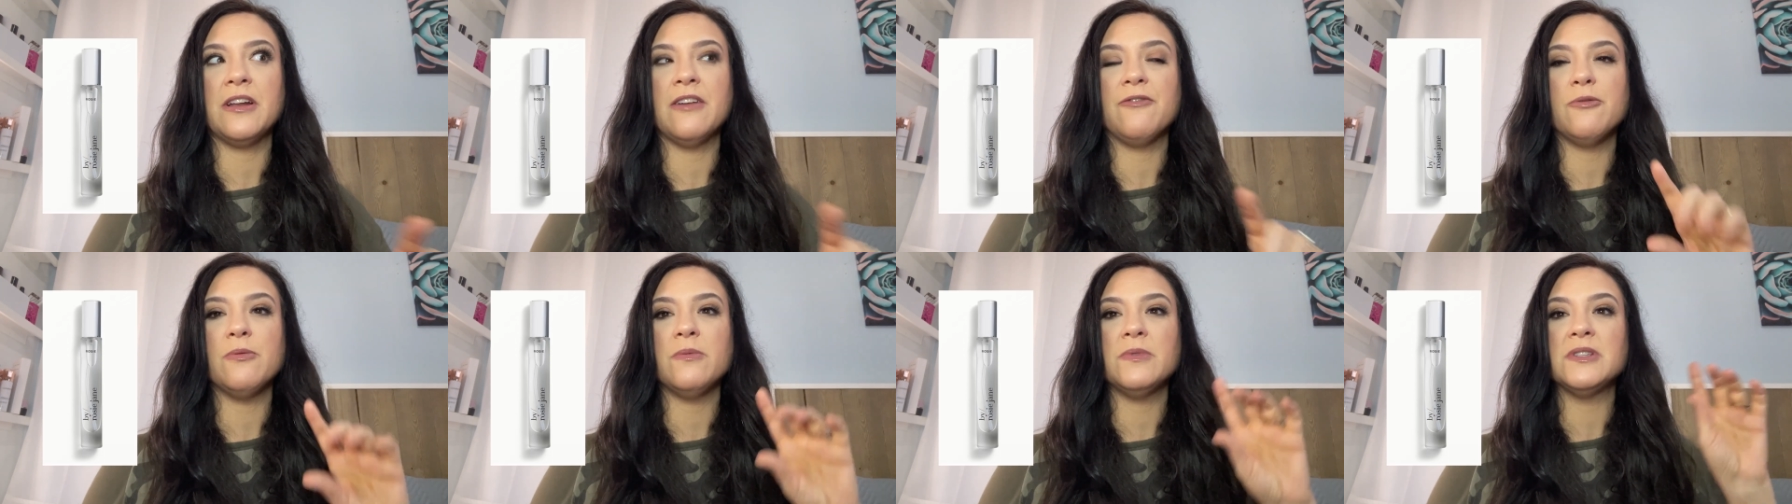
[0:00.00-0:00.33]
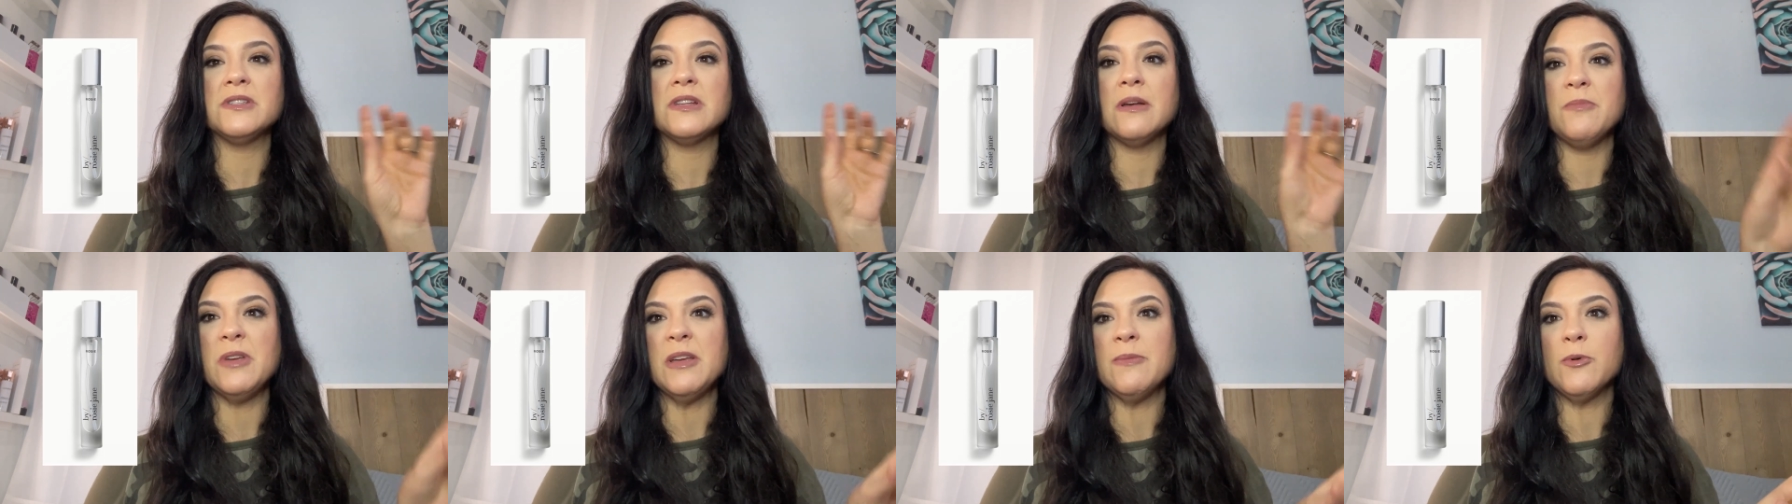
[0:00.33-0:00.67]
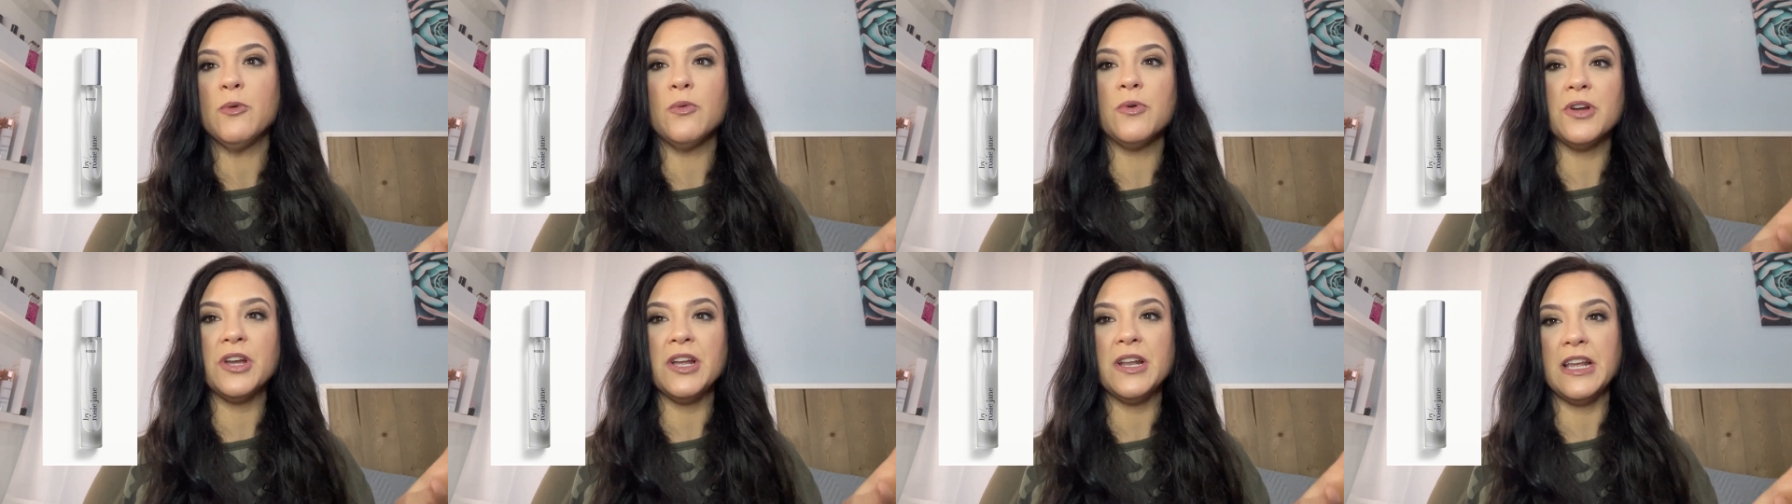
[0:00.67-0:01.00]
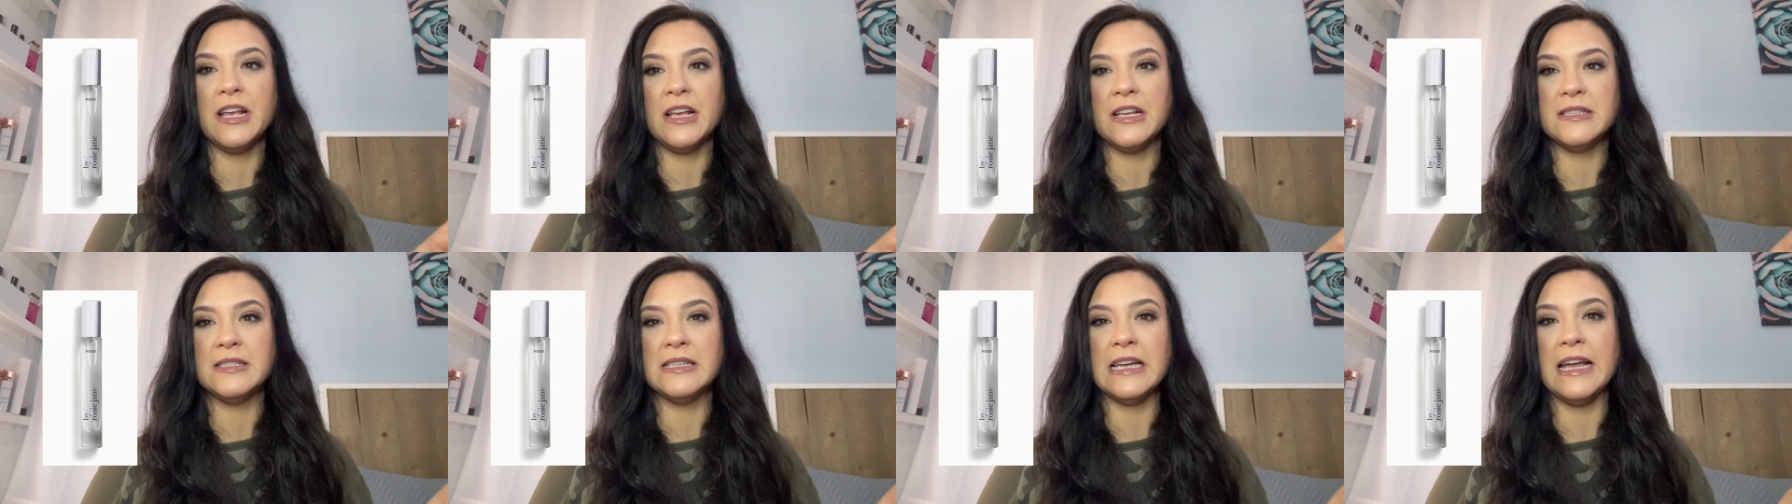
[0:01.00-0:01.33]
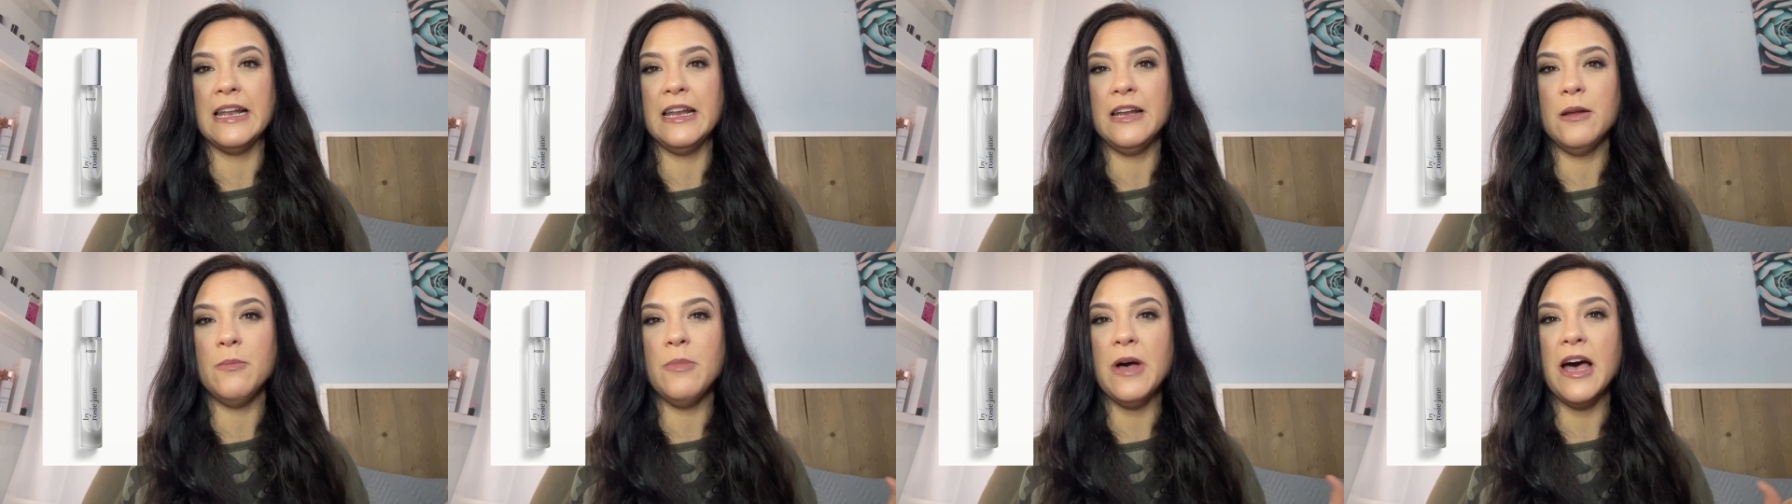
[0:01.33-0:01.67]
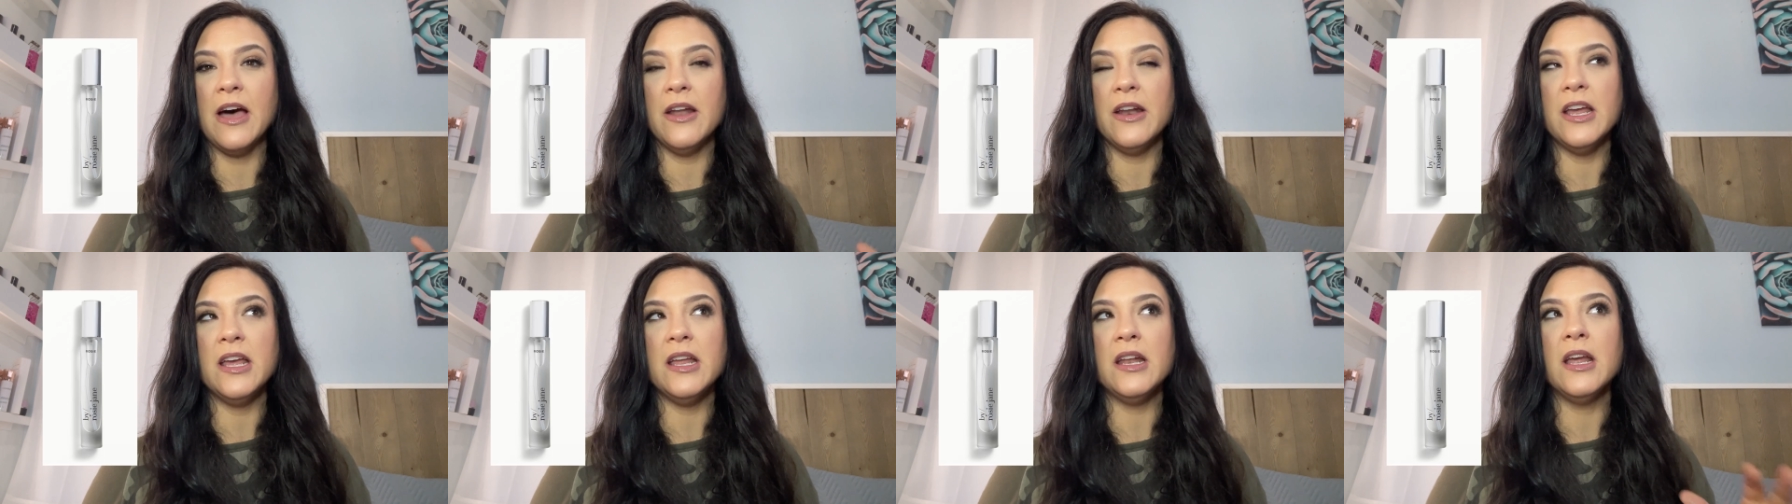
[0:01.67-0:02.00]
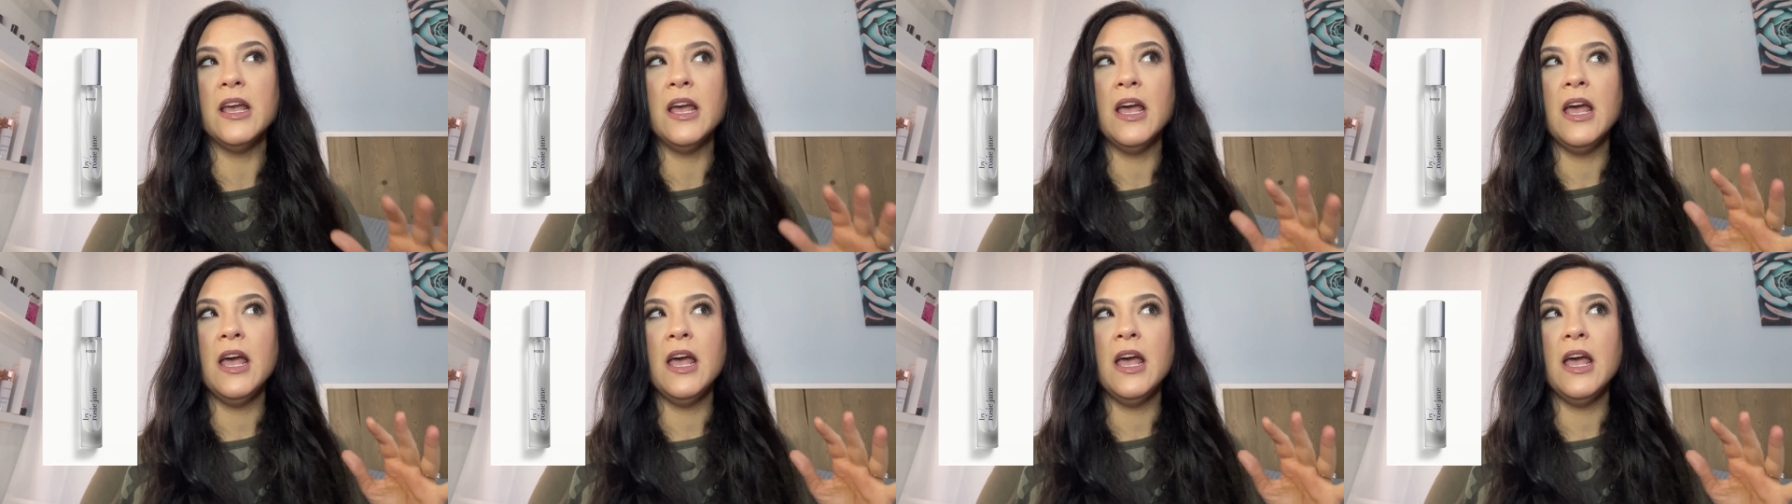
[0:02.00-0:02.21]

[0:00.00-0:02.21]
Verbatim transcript: Every, some people were getting excited about it,